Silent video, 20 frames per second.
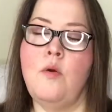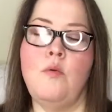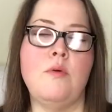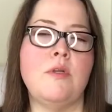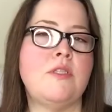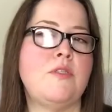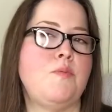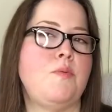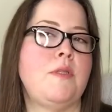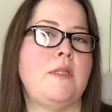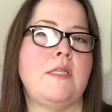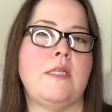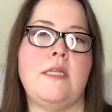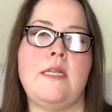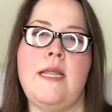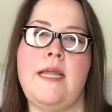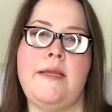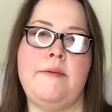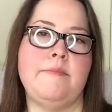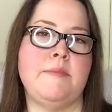What's with the
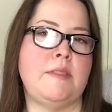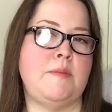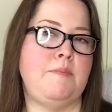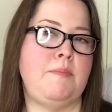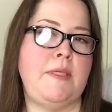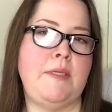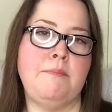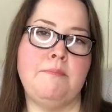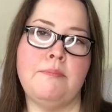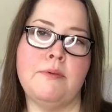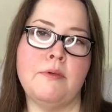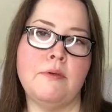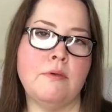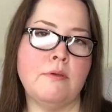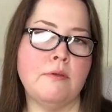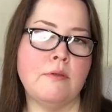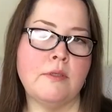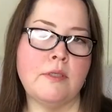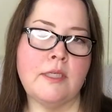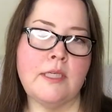names, people?
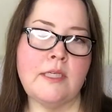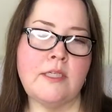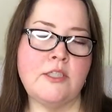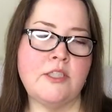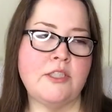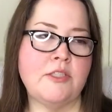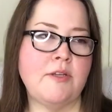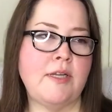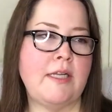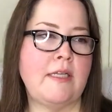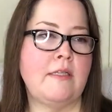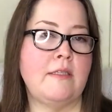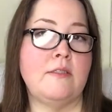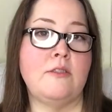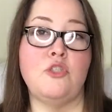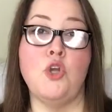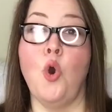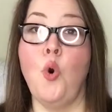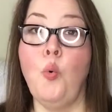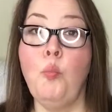Can you just like...
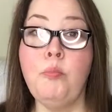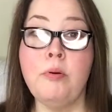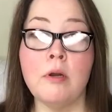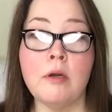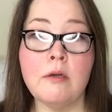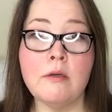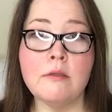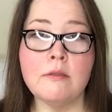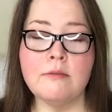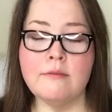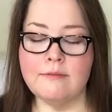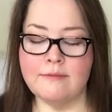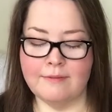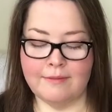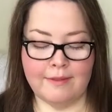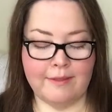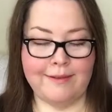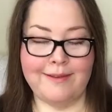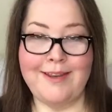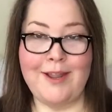Taupe.
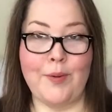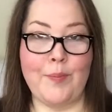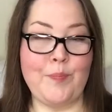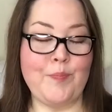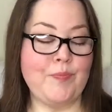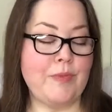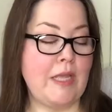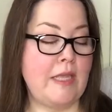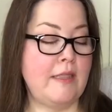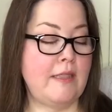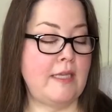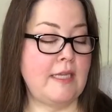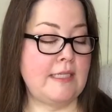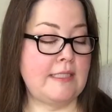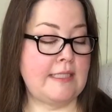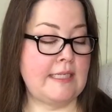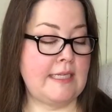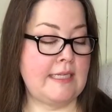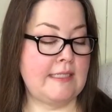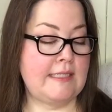No.
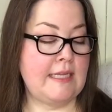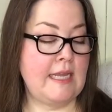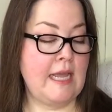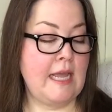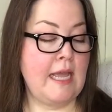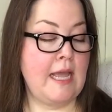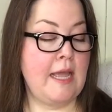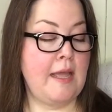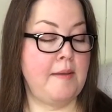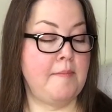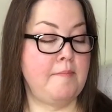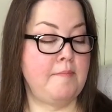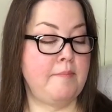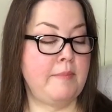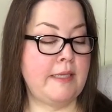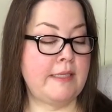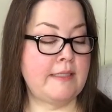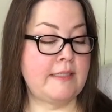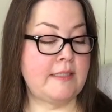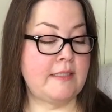This is
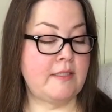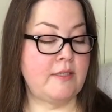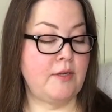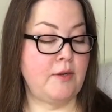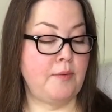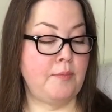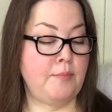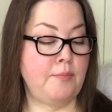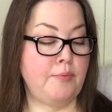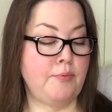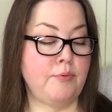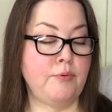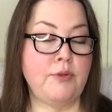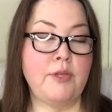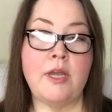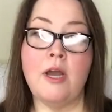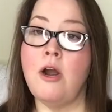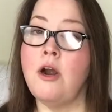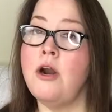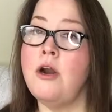Mist
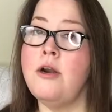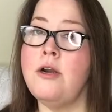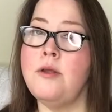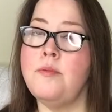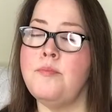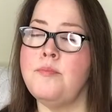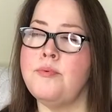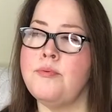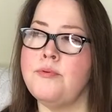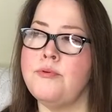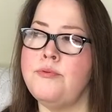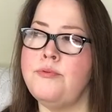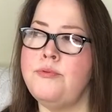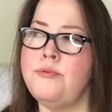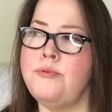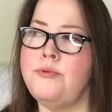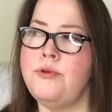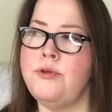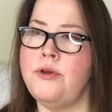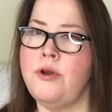Brouillard.
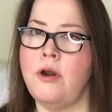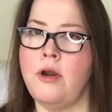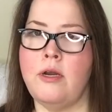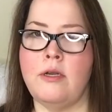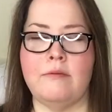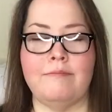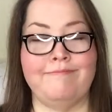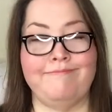Brouillard.